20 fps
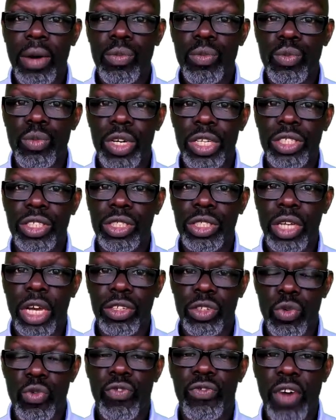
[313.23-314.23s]
which I
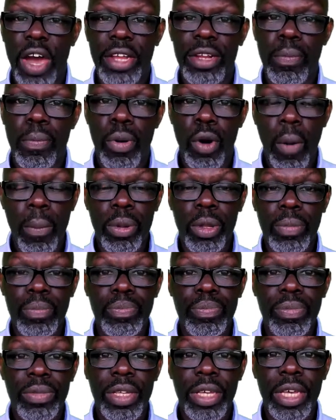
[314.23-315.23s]
do find a problem,
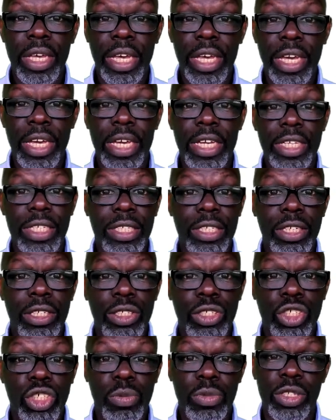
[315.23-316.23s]
is
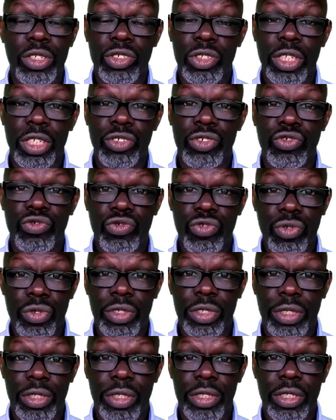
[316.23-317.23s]
some of the
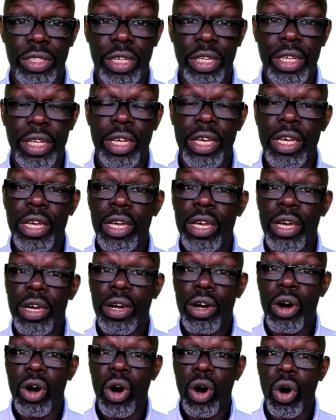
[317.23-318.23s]
instructors
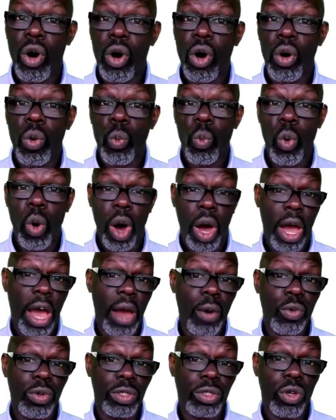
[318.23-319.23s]
are what I
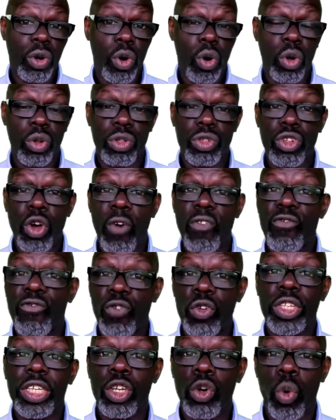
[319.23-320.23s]
would call not
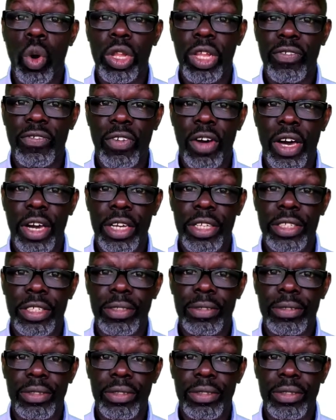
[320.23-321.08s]
fully qualified.